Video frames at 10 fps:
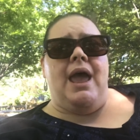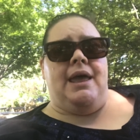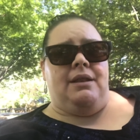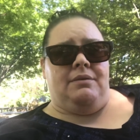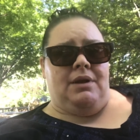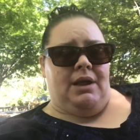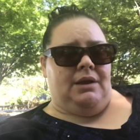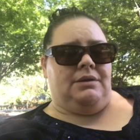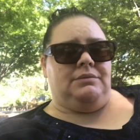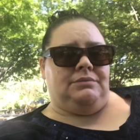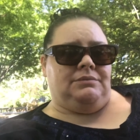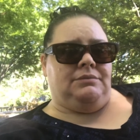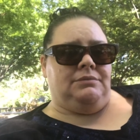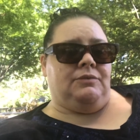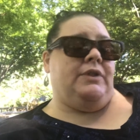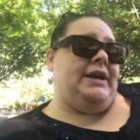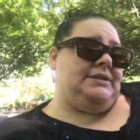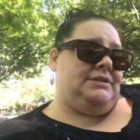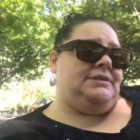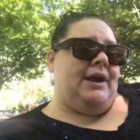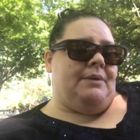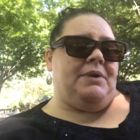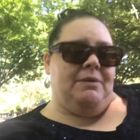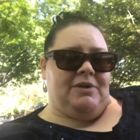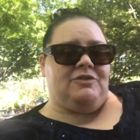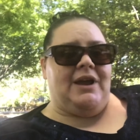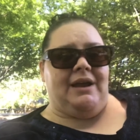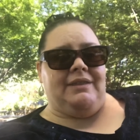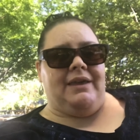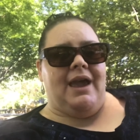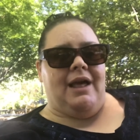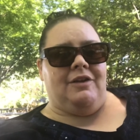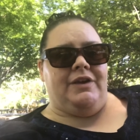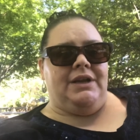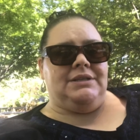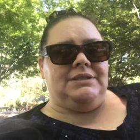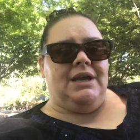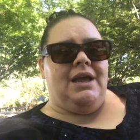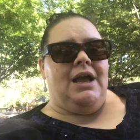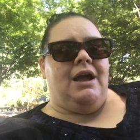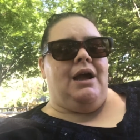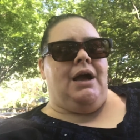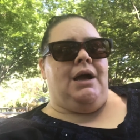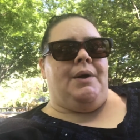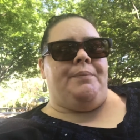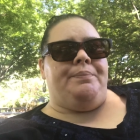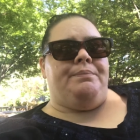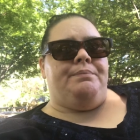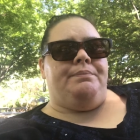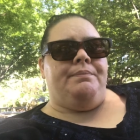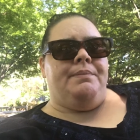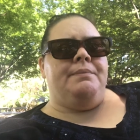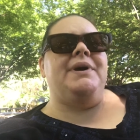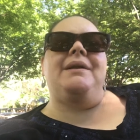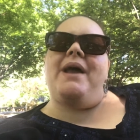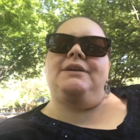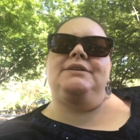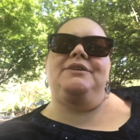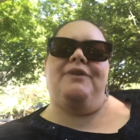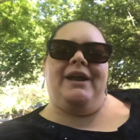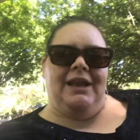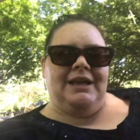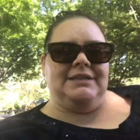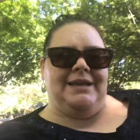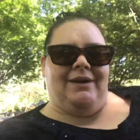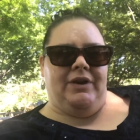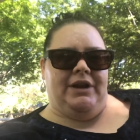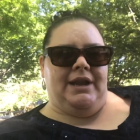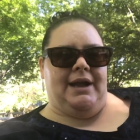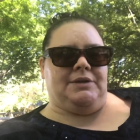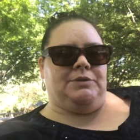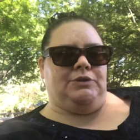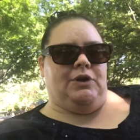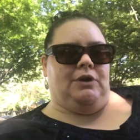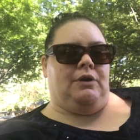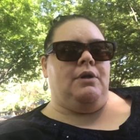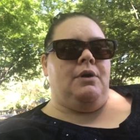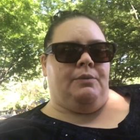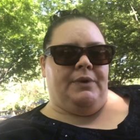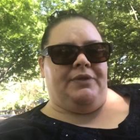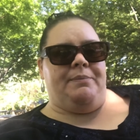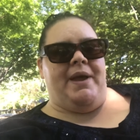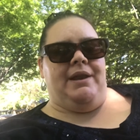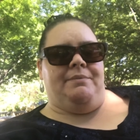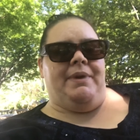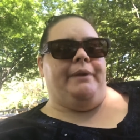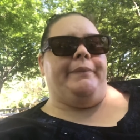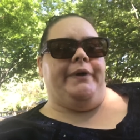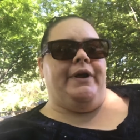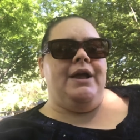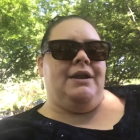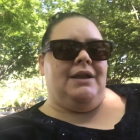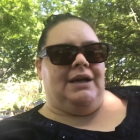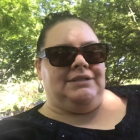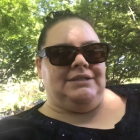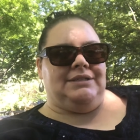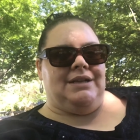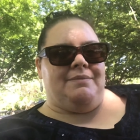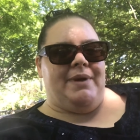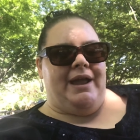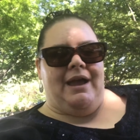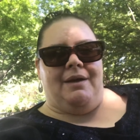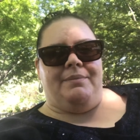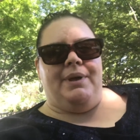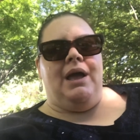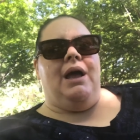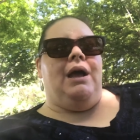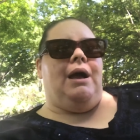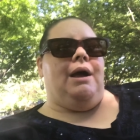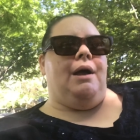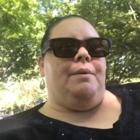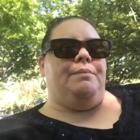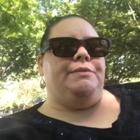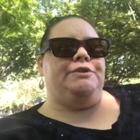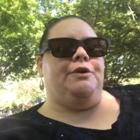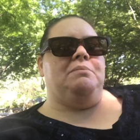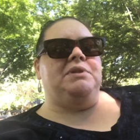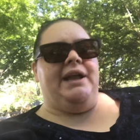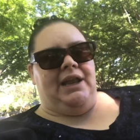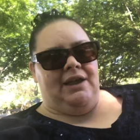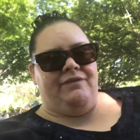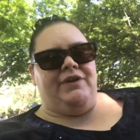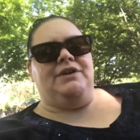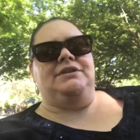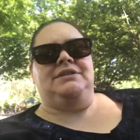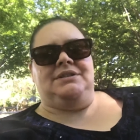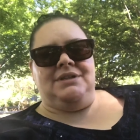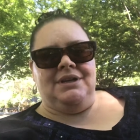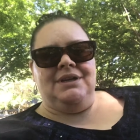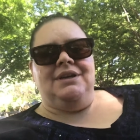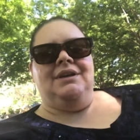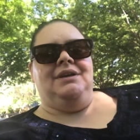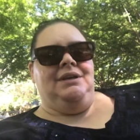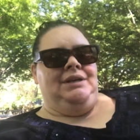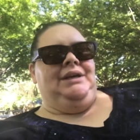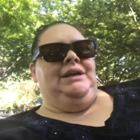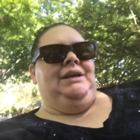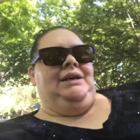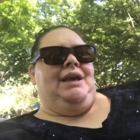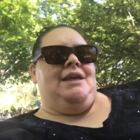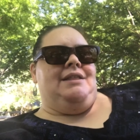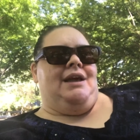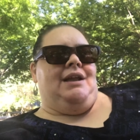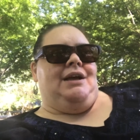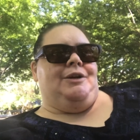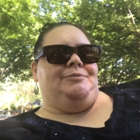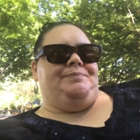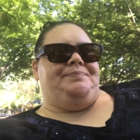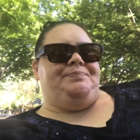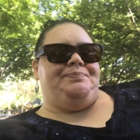and and well that's how I'm keeping track of the calories. Um, but I'm actually writing it down in an actual journal with a pen and paper, not just on my app. Um, so I'm planning it first, and then um,